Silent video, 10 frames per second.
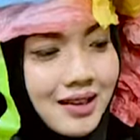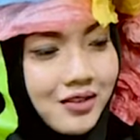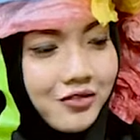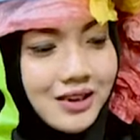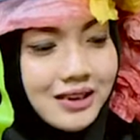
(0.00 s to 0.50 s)
The
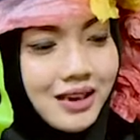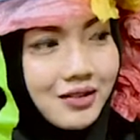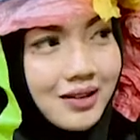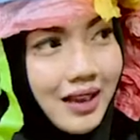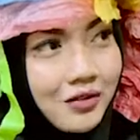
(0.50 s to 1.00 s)
first
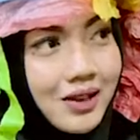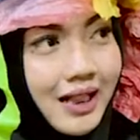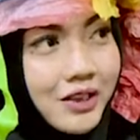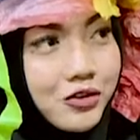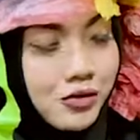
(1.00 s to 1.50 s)
thing that we
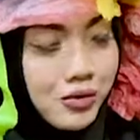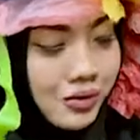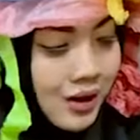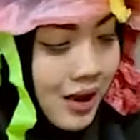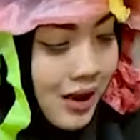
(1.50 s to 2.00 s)
can do
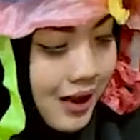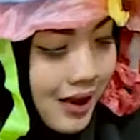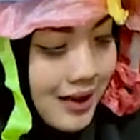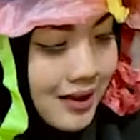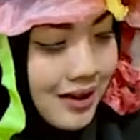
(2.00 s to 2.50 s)

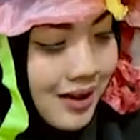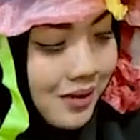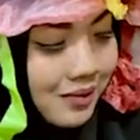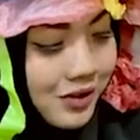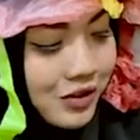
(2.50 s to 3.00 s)
is
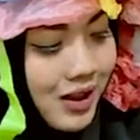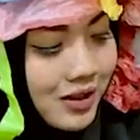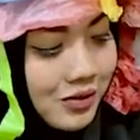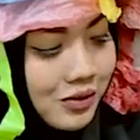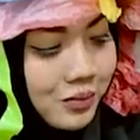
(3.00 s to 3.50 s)
we're
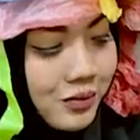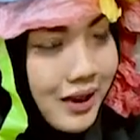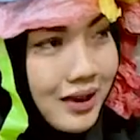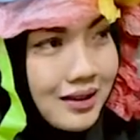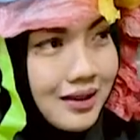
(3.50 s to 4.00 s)
trying to
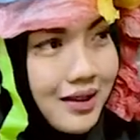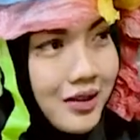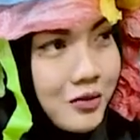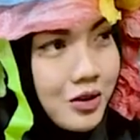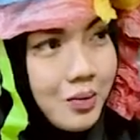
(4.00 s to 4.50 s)
bring
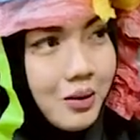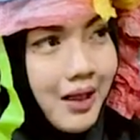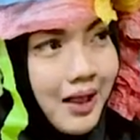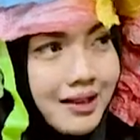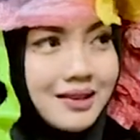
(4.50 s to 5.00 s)
reusable
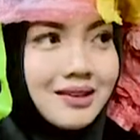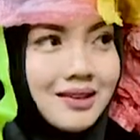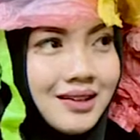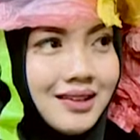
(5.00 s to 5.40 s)
bags.